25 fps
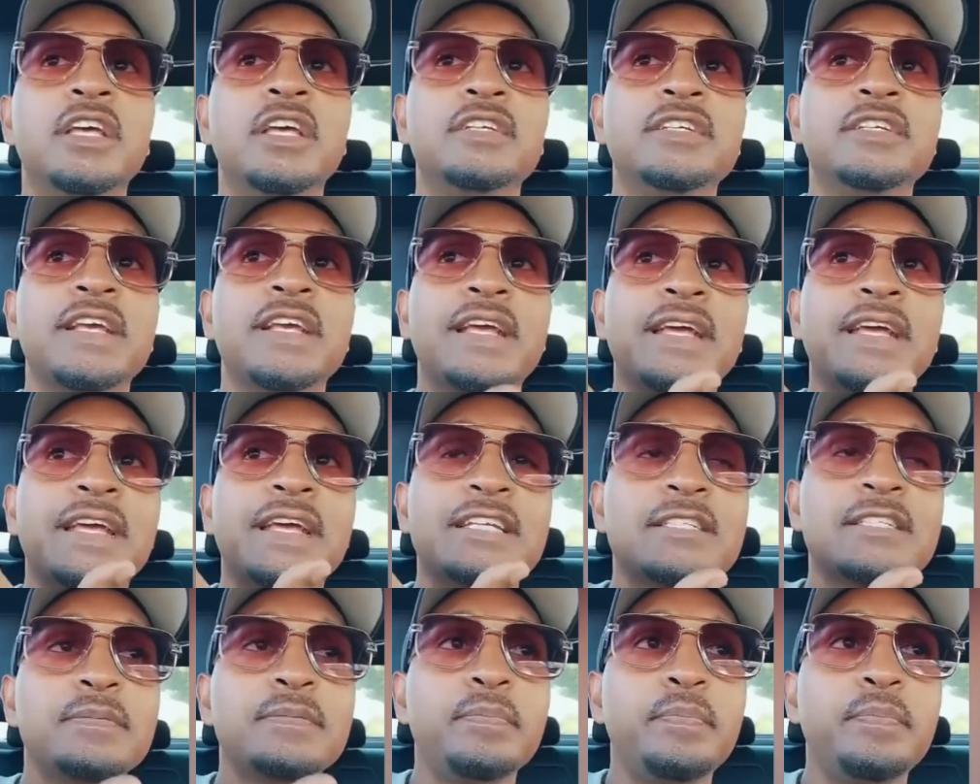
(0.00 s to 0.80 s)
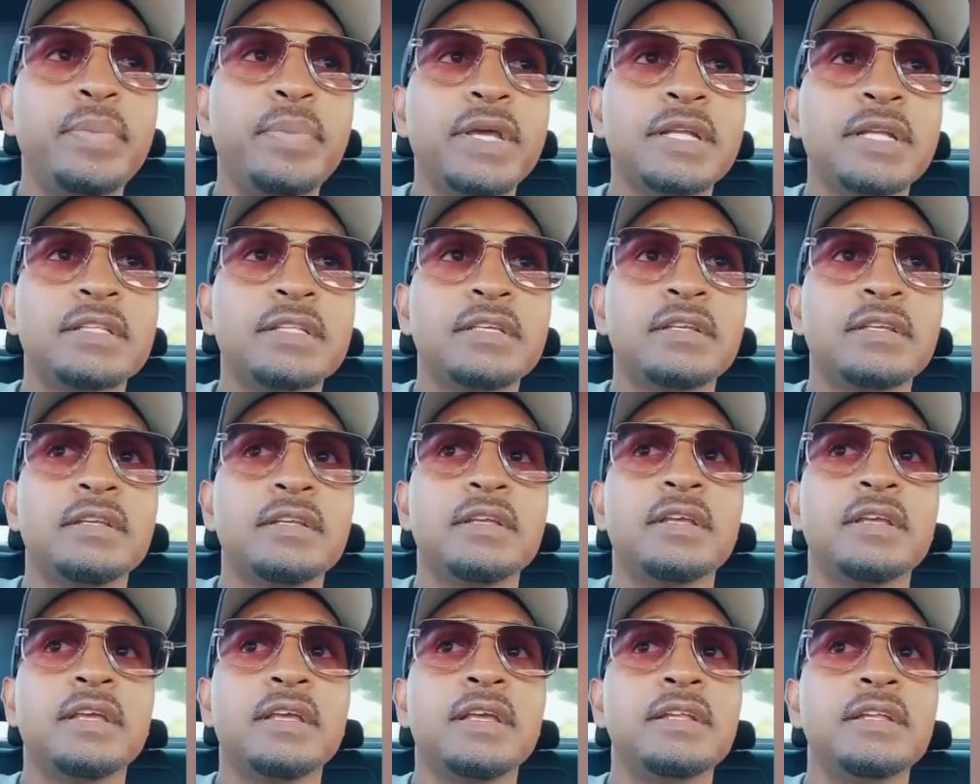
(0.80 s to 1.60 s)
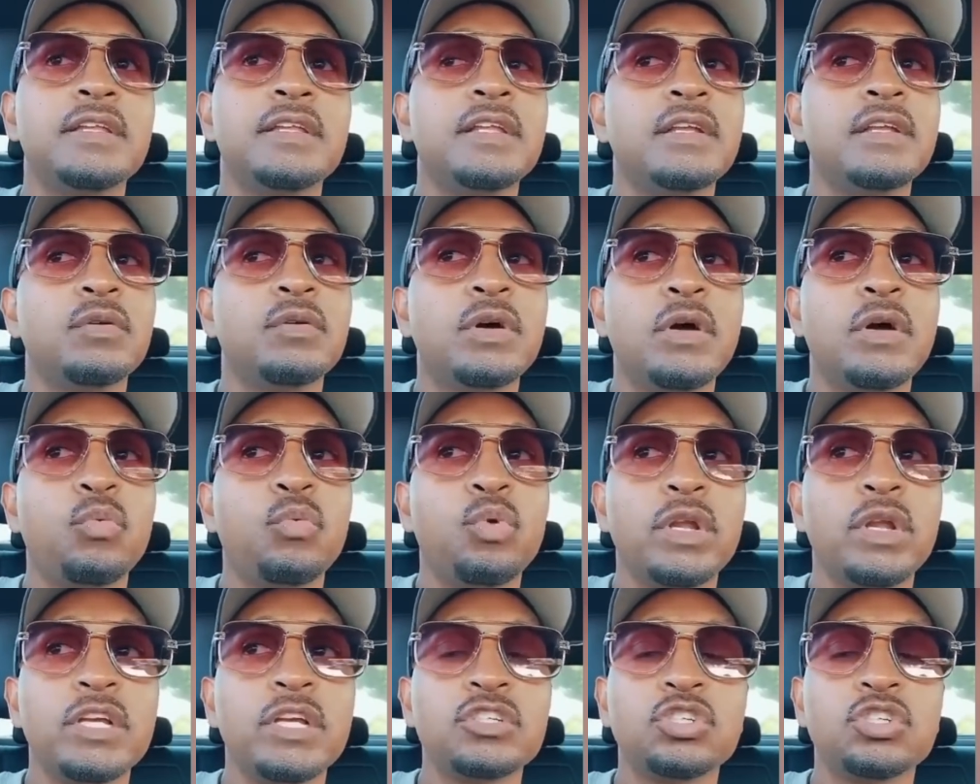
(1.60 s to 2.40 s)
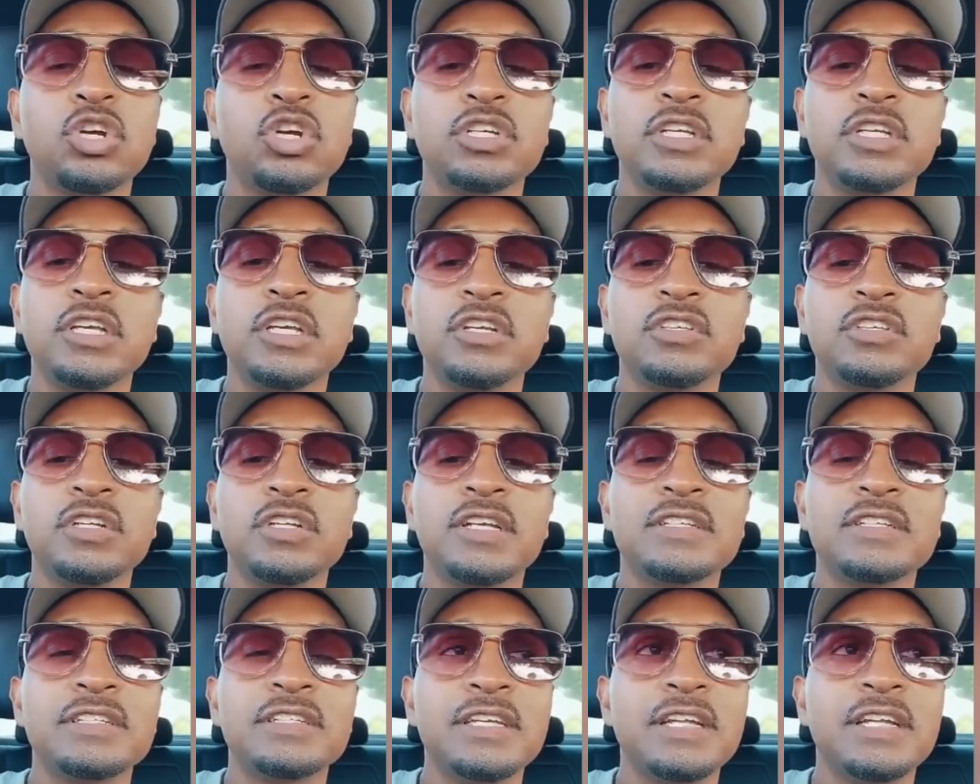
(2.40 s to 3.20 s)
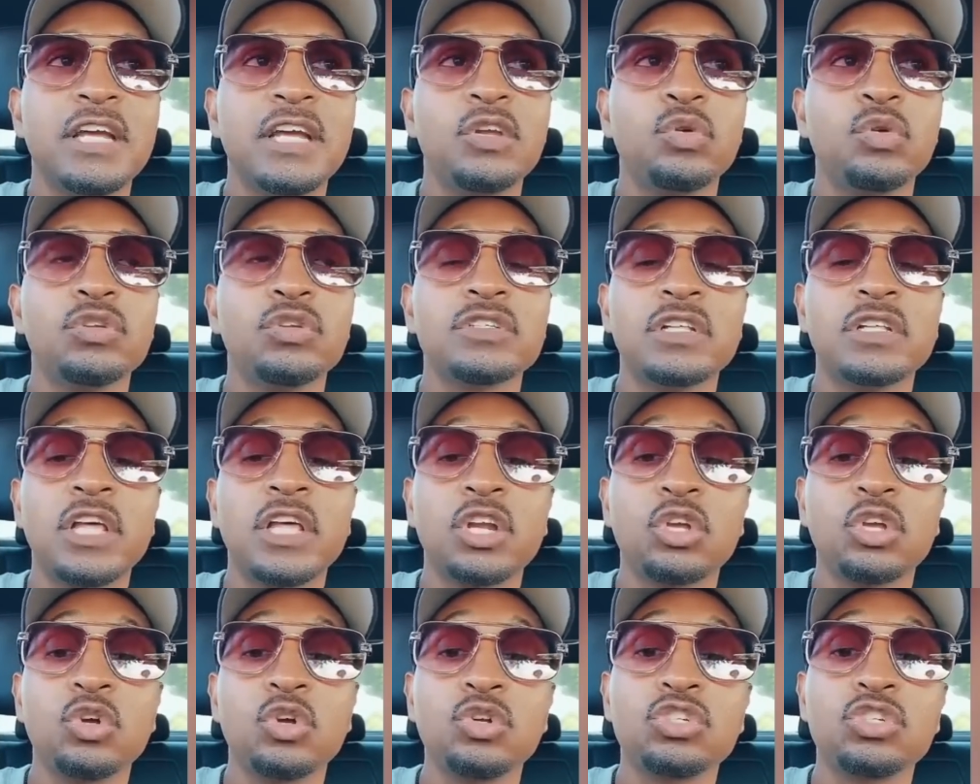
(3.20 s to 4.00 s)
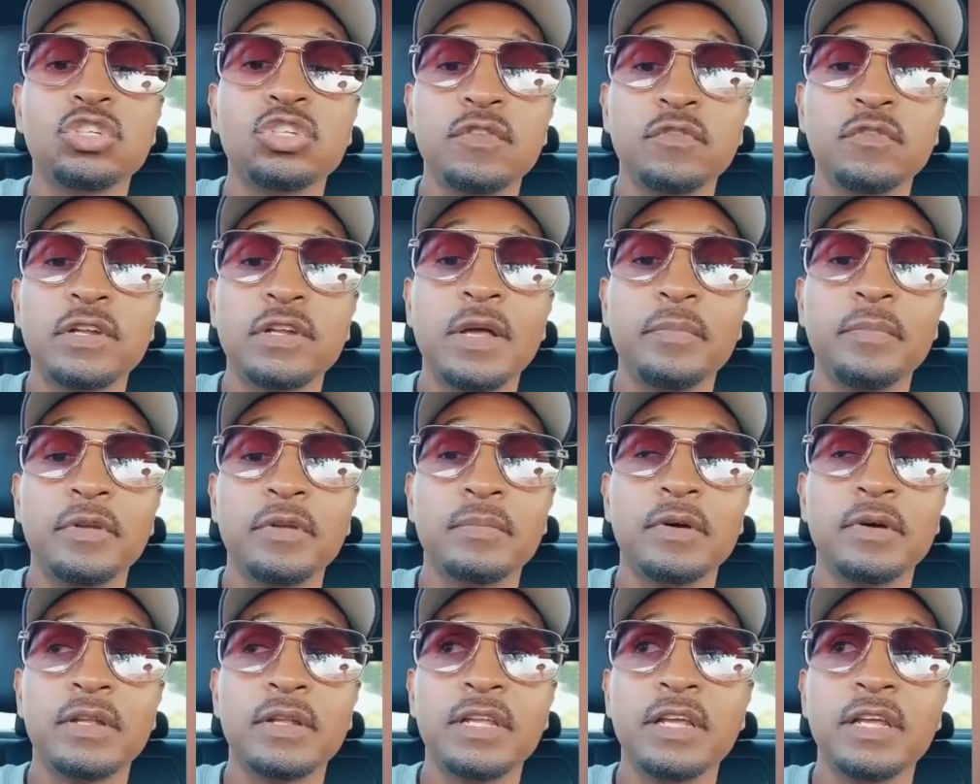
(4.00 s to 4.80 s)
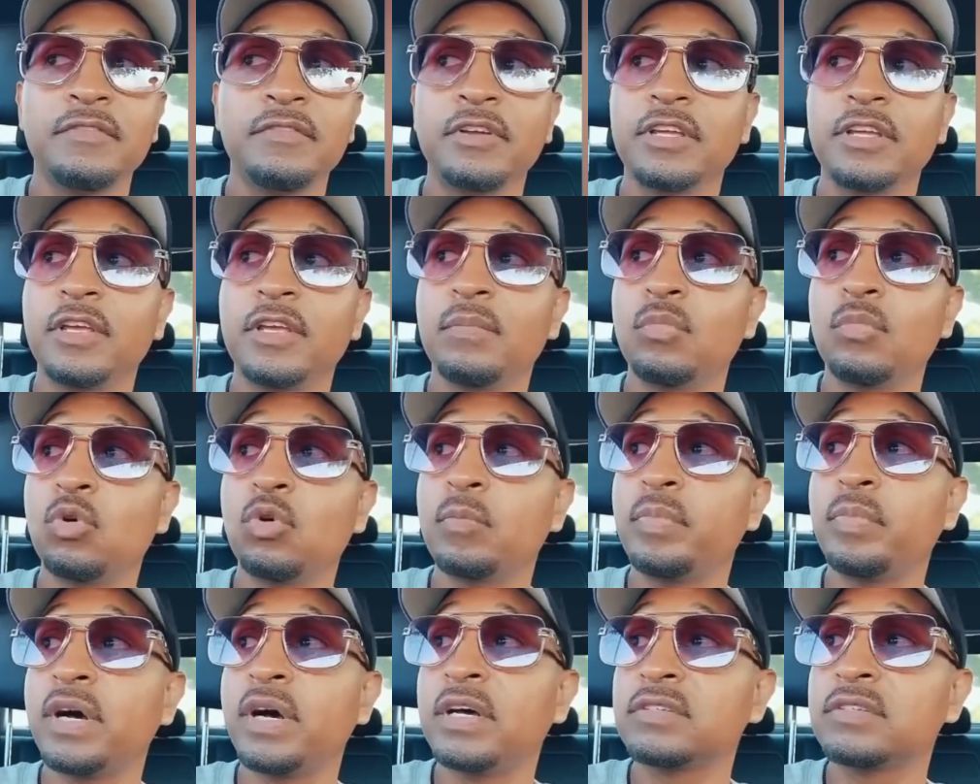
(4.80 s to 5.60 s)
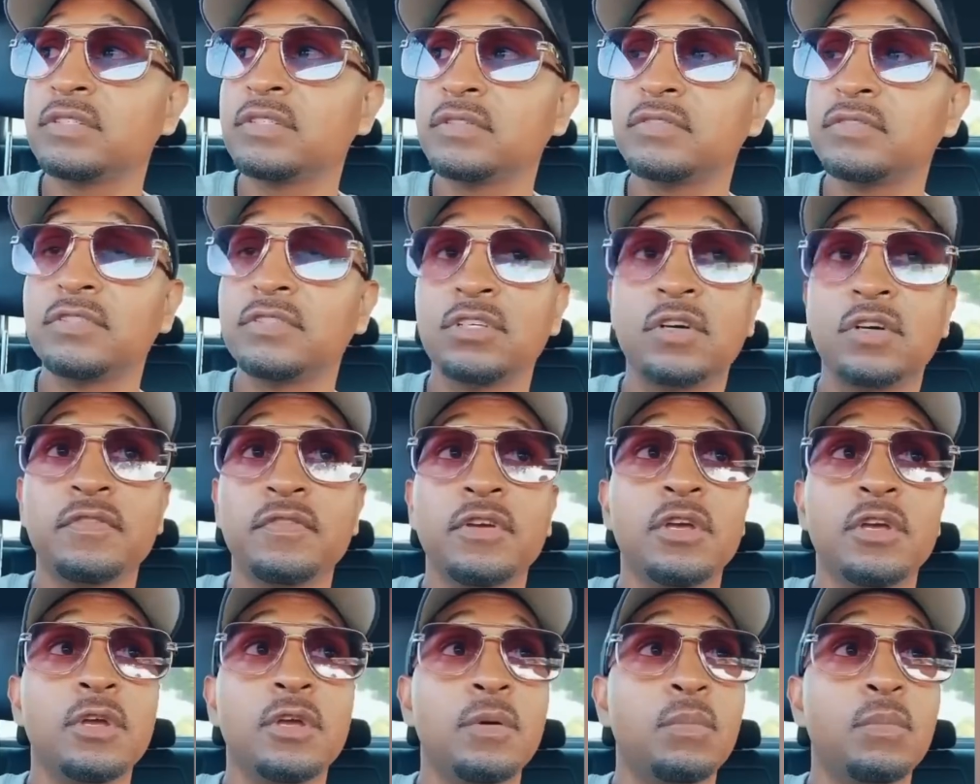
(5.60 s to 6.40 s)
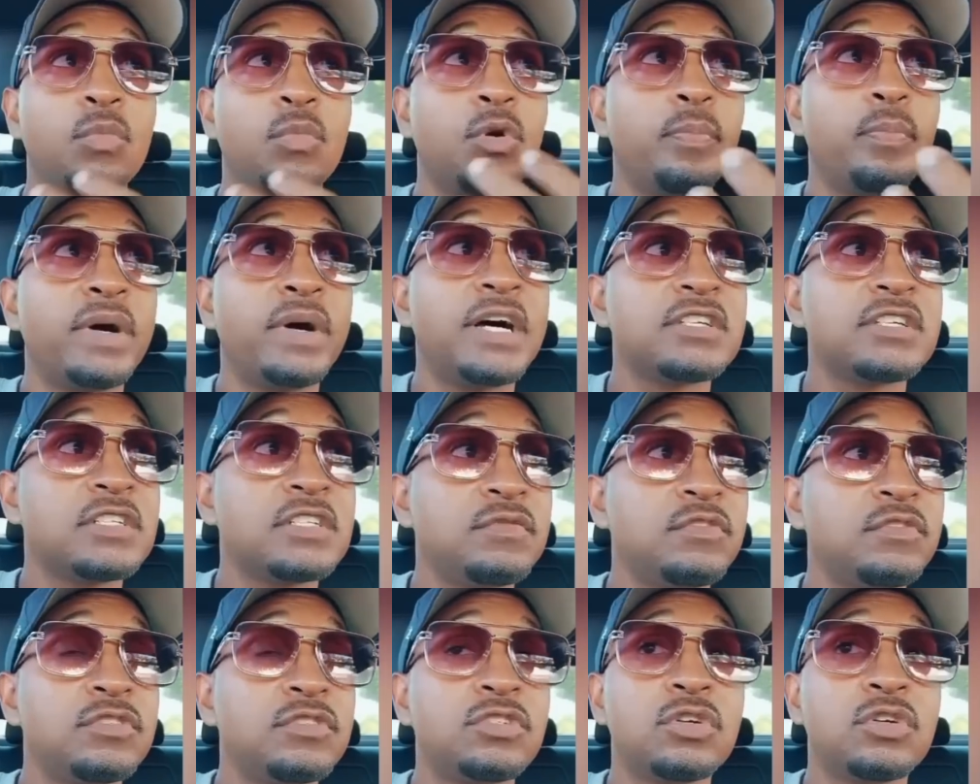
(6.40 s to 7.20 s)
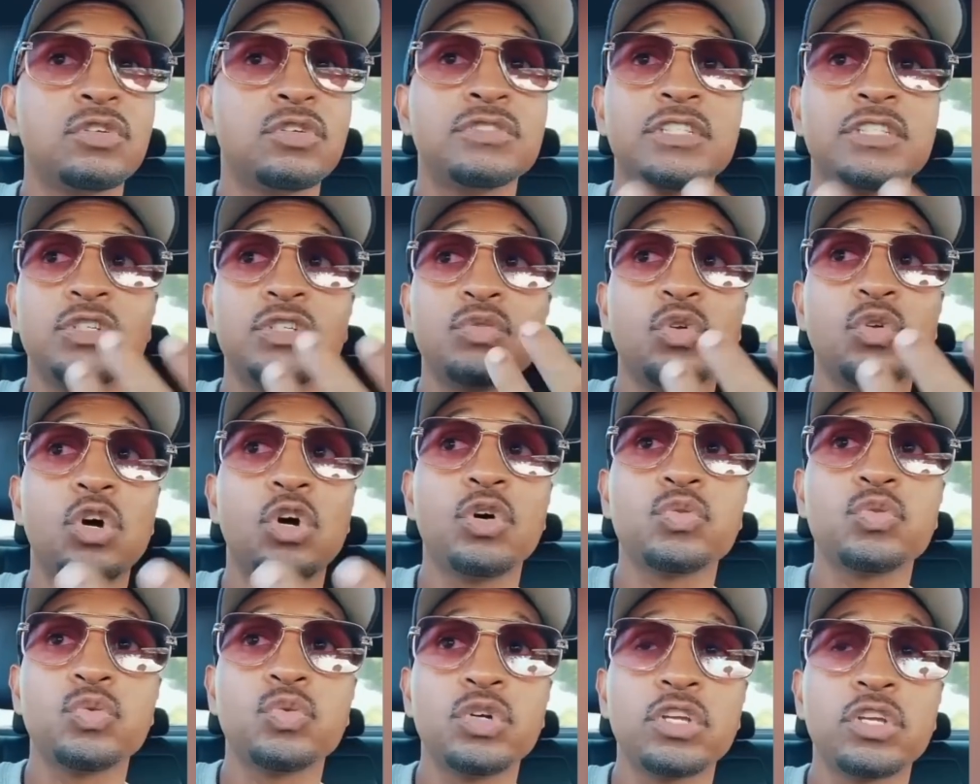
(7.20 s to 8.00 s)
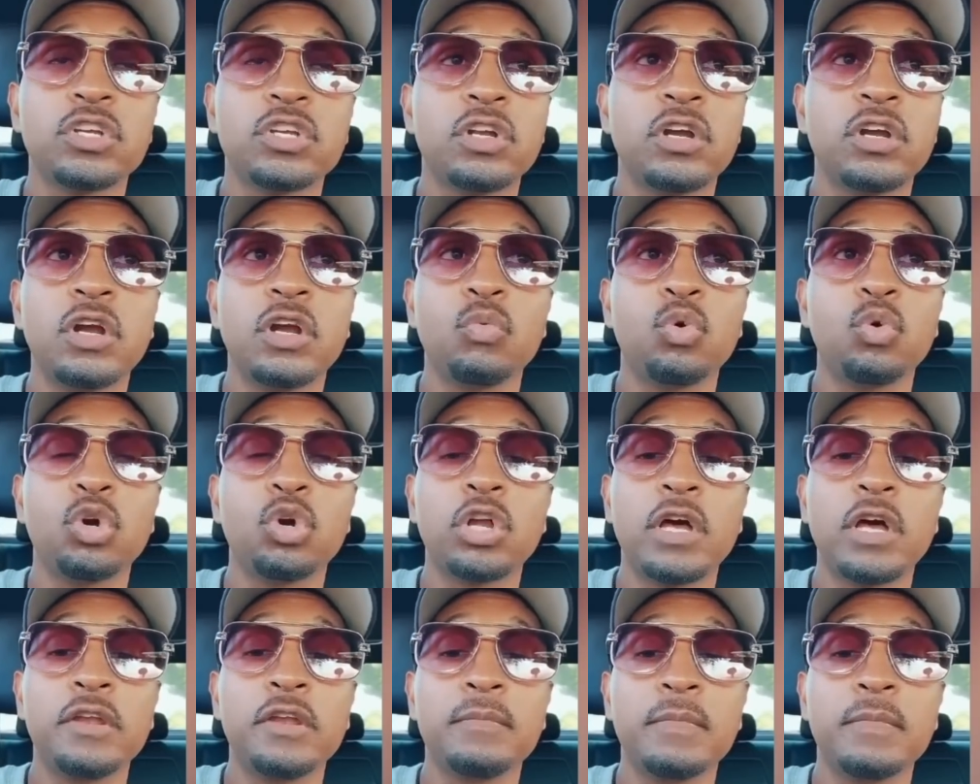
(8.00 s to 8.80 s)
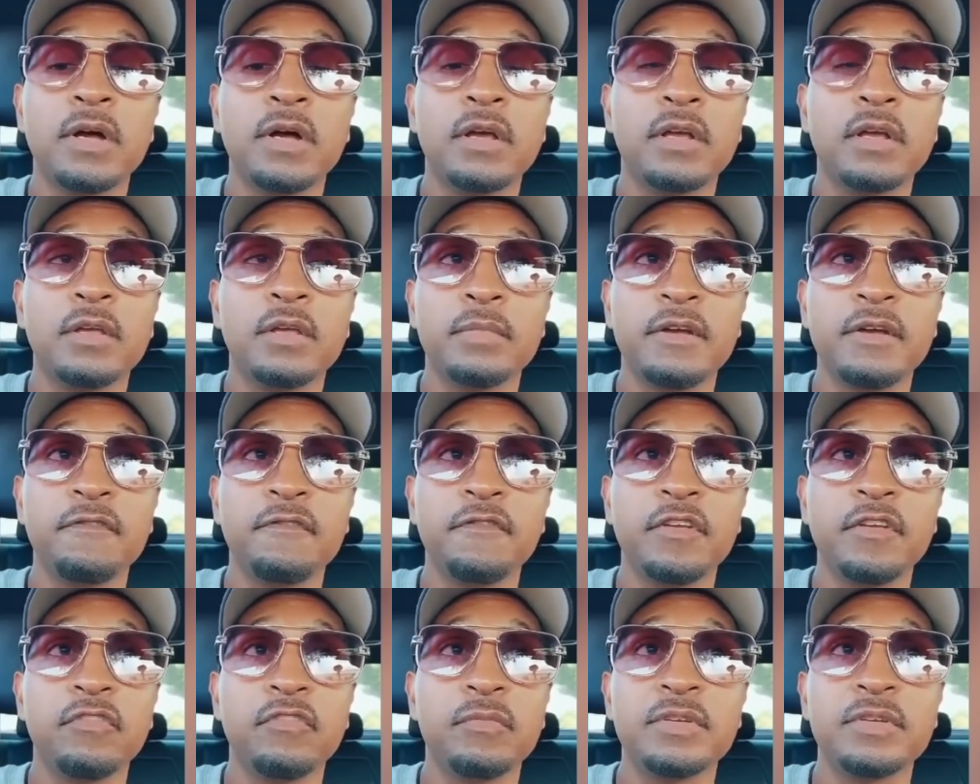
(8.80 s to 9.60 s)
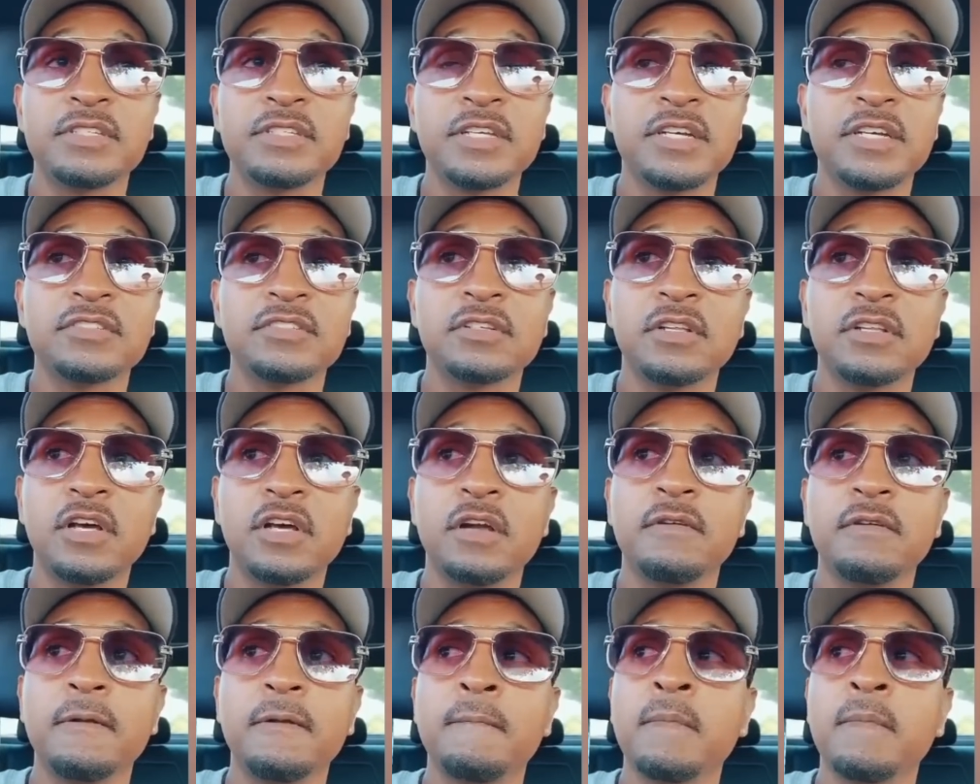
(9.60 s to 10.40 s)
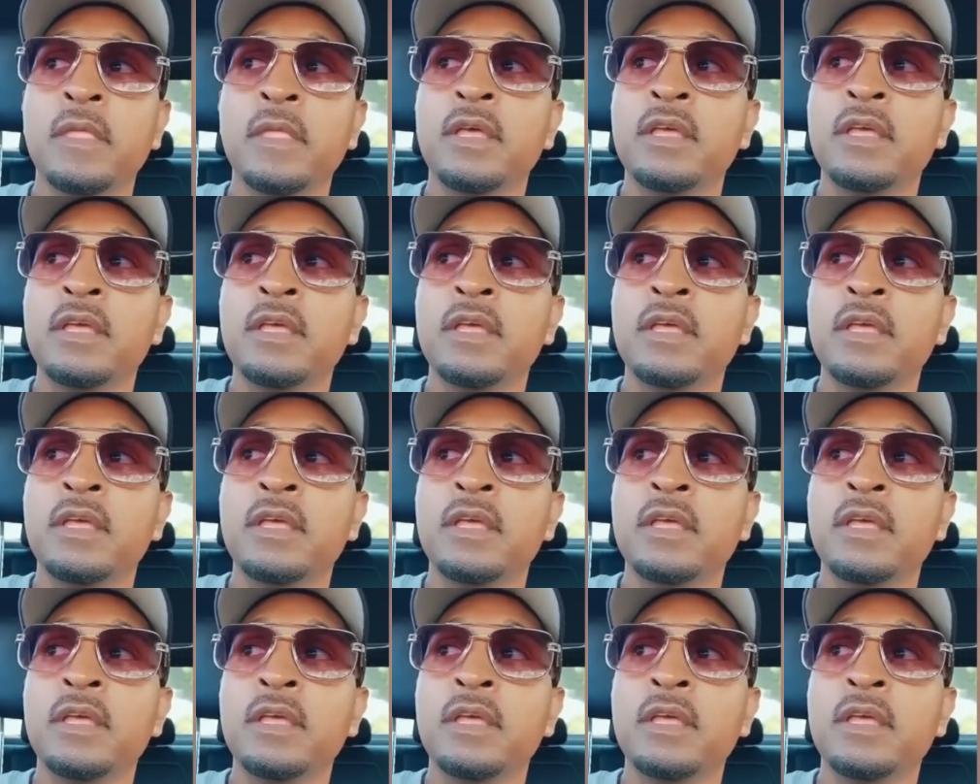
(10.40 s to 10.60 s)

It's like I expect it. And then uh, when I started to get into that state, I noticed a lot of good stuff would happen in my life. I get more positive stuff, more positive results. Things were always working. I work out in my in my favor besides the lottery.